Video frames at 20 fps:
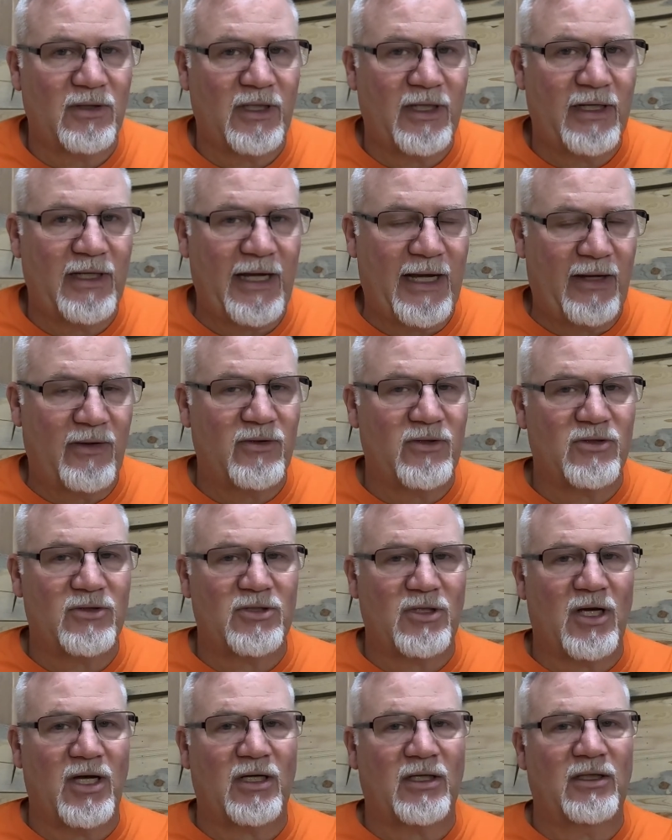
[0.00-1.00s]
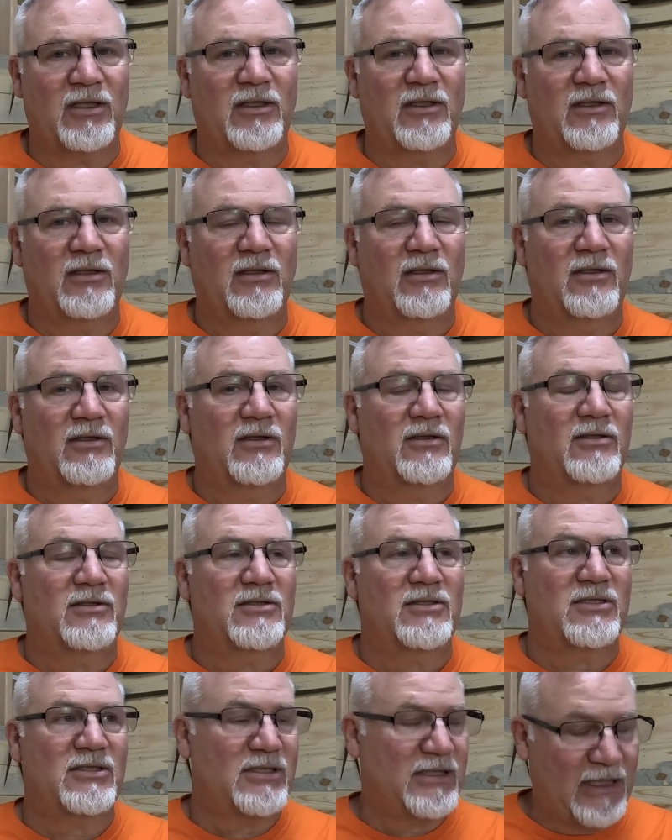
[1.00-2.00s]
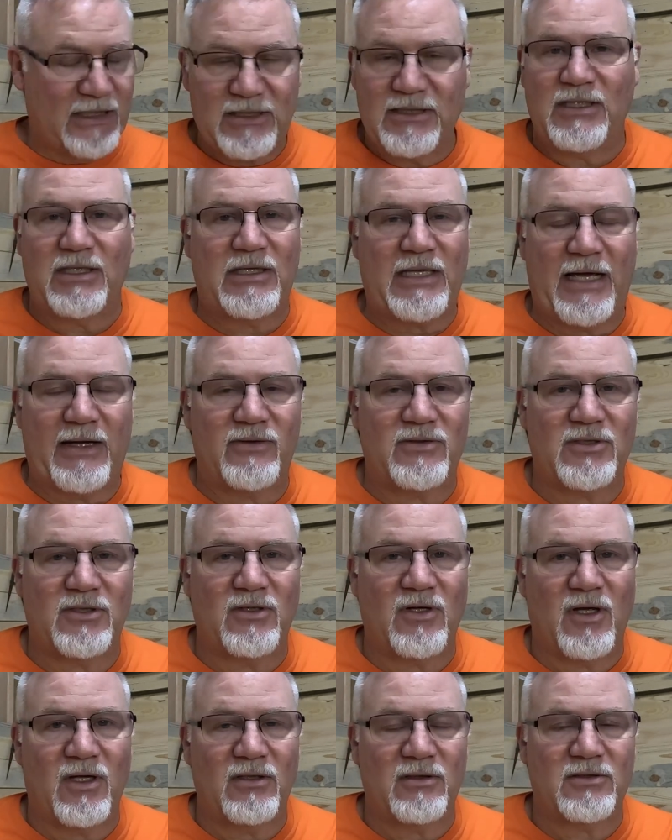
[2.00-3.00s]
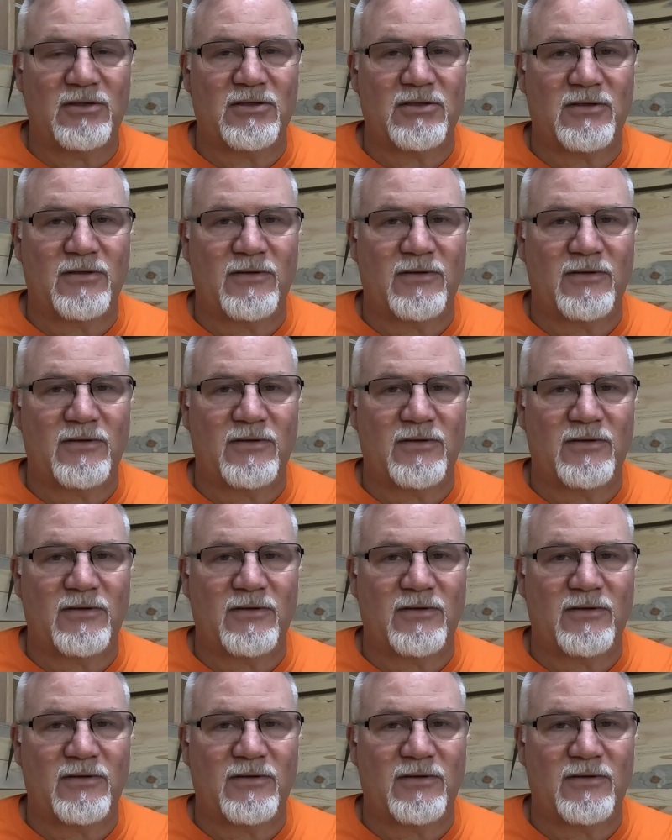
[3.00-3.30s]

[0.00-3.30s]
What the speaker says: and now you're talking $60,000.